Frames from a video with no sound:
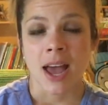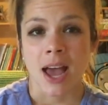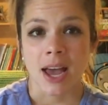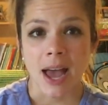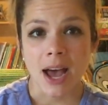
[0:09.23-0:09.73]

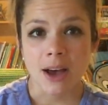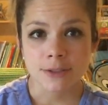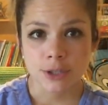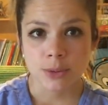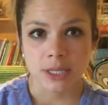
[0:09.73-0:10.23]
how
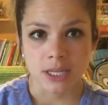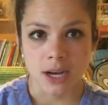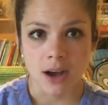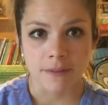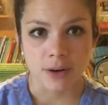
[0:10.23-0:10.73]
to
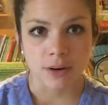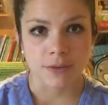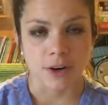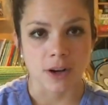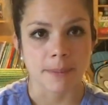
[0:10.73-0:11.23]
recover
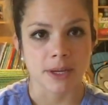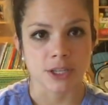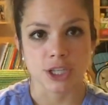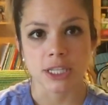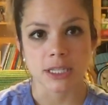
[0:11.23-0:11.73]
from a
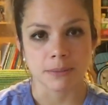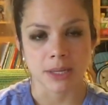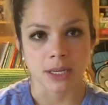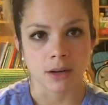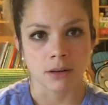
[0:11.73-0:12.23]
cheat
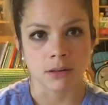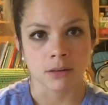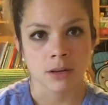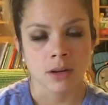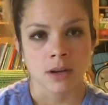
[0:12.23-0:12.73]
meal